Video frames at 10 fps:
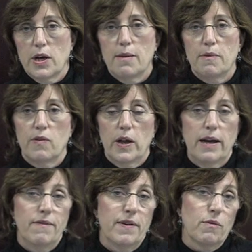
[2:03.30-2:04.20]
time of
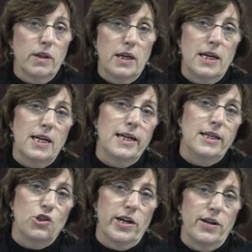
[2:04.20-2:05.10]
life and really in
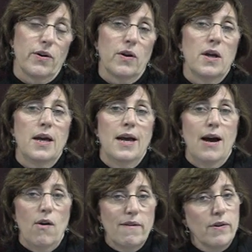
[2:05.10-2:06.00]
any gender.
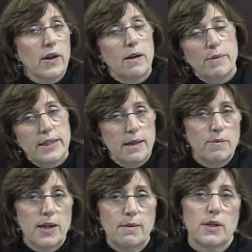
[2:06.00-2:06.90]
However, it can be
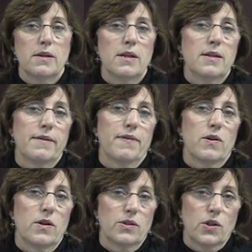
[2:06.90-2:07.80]
sometimes a little
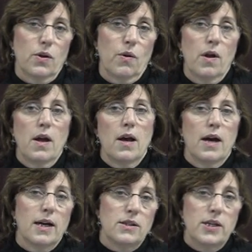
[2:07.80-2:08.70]
difficult to
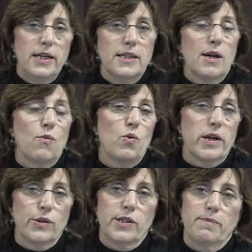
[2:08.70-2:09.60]
tease out what
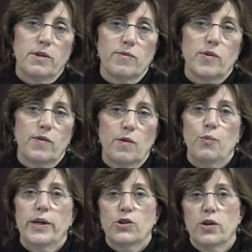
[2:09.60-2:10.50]
are symptoms of
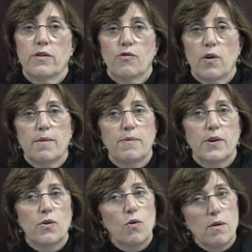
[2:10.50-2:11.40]
depression from
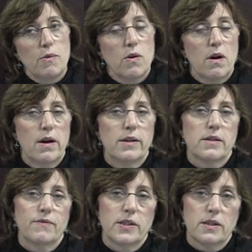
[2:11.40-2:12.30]
the normal
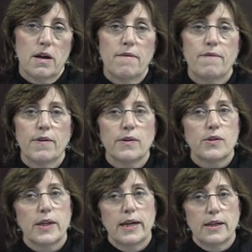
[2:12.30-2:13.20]
kinds of
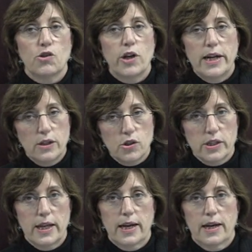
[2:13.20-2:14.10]
discomforts and changes
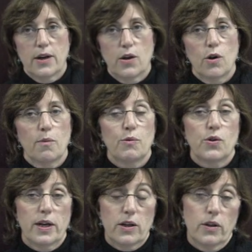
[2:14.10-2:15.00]
that can occur,
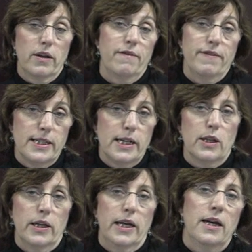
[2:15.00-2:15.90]
particularly
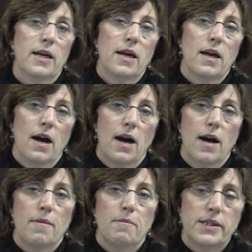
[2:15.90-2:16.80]
physically,
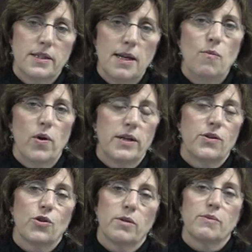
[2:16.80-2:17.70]
but somewhat
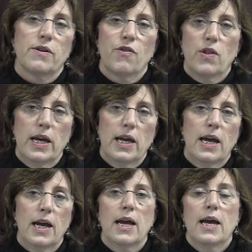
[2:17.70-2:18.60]
in terms of
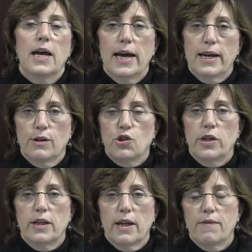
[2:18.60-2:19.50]
thinking,
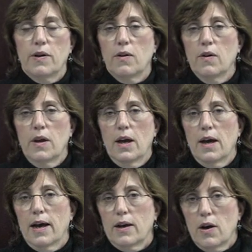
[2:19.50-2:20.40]
energy level,
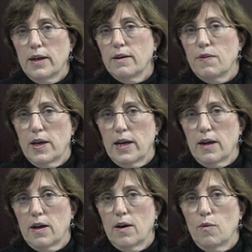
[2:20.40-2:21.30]
kind of
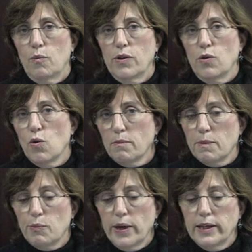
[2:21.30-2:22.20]
thing with
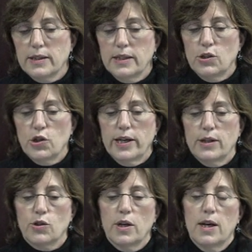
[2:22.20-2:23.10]
normal pregnancy
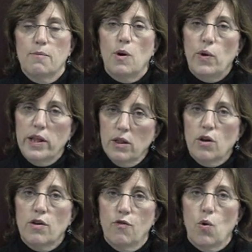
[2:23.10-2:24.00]
change. But we
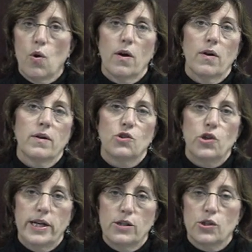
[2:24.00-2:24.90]
look for
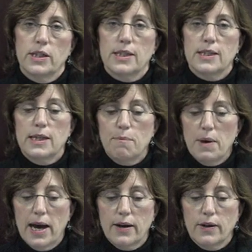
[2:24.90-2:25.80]
changes in sleep
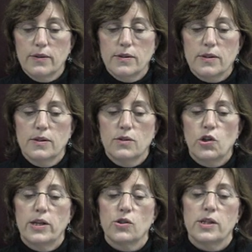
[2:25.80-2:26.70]
patterns,
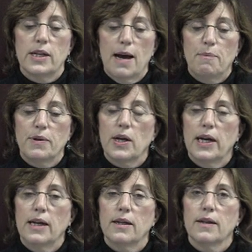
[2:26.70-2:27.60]
changes in
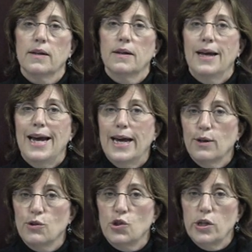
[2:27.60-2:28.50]
appetite,
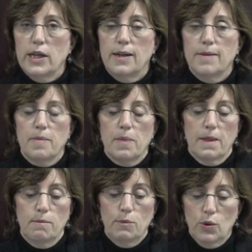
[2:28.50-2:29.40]
energy,
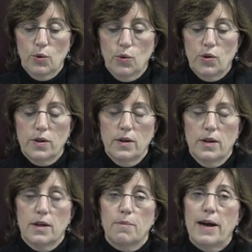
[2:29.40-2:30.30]
mood,
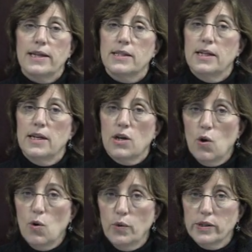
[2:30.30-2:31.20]
capacity to
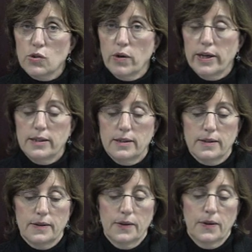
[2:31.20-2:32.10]
cope with
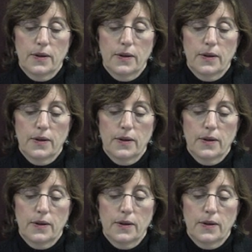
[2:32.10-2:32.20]
stress,